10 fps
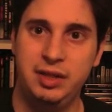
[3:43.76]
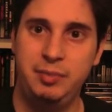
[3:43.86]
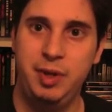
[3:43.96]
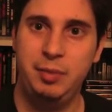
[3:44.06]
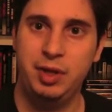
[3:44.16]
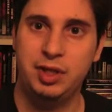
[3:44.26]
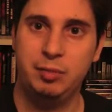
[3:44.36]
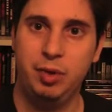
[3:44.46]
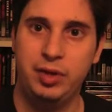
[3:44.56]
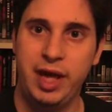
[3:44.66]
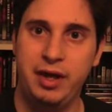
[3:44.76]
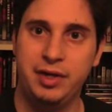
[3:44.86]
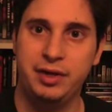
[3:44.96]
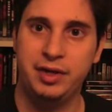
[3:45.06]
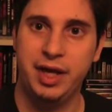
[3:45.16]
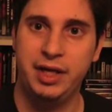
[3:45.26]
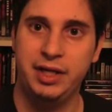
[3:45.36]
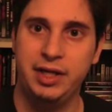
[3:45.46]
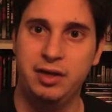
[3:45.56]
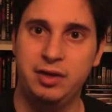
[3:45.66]
people at the bowling alley are getting
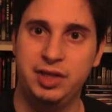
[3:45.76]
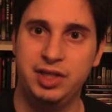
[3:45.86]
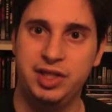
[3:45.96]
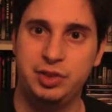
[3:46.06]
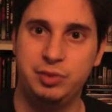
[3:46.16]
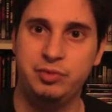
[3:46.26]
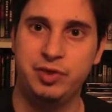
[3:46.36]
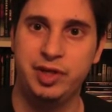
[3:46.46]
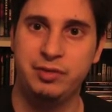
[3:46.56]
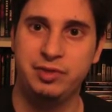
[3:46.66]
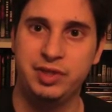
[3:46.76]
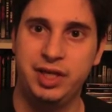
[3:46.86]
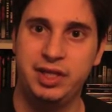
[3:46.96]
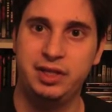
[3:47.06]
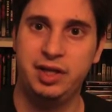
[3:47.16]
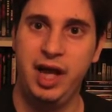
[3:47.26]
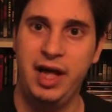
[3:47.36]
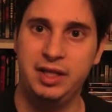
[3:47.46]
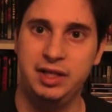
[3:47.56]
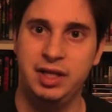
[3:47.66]
killed in these really ridiculous,
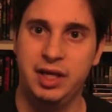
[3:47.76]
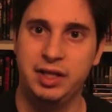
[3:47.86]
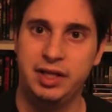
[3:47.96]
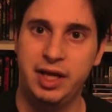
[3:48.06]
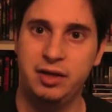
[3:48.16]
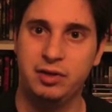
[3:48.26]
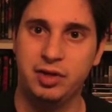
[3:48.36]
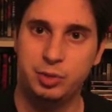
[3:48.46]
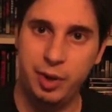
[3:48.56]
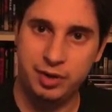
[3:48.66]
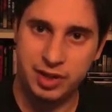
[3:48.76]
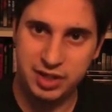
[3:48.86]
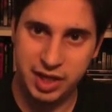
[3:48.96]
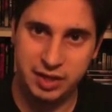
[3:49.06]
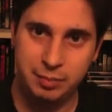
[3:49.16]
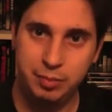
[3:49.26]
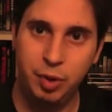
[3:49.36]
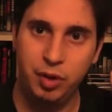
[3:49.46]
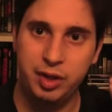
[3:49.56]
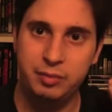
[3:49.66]
and the killer is wearing this like
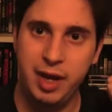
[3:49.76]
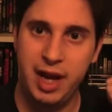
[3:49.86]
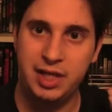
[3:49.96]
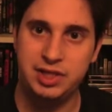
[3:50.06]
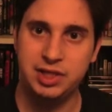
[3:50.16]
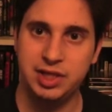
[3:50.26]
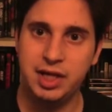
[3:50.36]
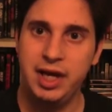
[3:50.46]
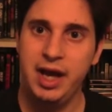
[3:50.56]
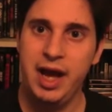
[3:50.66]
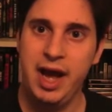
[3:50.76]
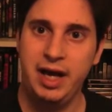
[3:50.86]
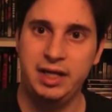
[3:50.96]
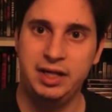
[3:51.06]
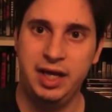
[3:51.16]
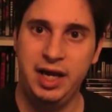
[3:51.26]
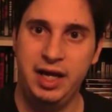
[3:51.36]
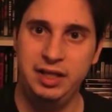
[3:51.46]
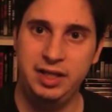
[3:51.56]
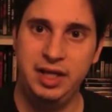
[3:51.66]
bowling mask, and
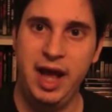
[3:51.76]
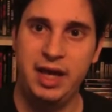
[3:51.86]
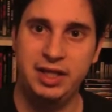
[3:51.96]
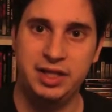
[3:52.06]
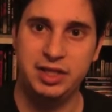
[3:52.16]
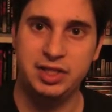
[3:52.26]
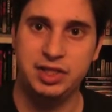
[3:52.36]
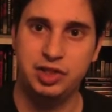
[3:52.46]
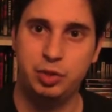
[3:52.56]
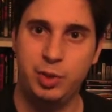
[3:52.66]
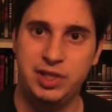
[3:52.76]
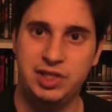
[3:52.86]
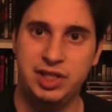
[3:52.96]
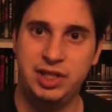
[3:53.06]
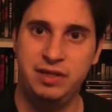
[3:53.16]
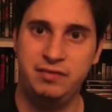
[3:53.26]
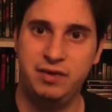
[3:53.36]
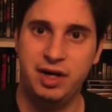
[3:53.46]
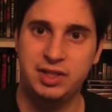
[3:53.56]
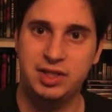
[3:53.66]
the ending is just twisted and
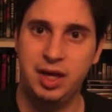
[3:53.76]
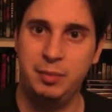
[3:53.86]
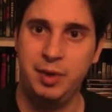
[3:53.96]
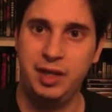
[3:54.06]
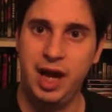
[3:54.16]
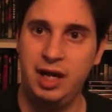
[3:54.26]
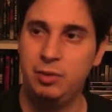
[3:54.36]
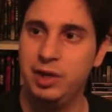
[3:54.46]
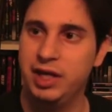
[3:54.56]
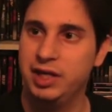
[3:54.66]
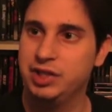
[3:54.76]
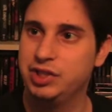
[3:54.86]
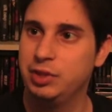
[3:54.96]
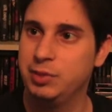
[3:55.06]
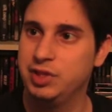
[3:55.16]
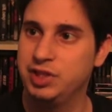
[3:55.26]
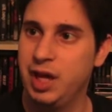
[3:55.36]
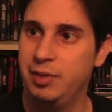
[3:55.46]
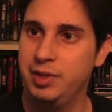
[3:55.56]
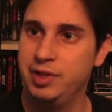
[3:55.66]
fucked up, and I don't want to get into too much
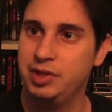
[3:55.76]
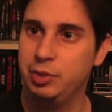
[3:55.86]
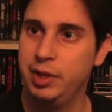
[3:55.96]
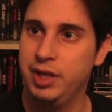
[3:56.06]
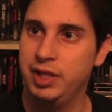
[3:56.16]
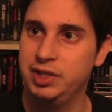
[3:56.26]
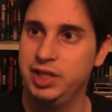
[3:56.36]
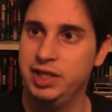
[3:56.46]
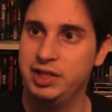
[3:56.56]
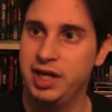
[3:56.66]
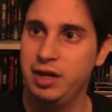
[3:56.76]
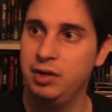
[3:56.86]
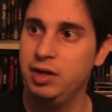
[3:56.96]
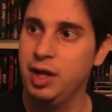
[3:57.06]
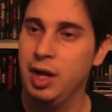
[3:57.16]
depth into it and detail,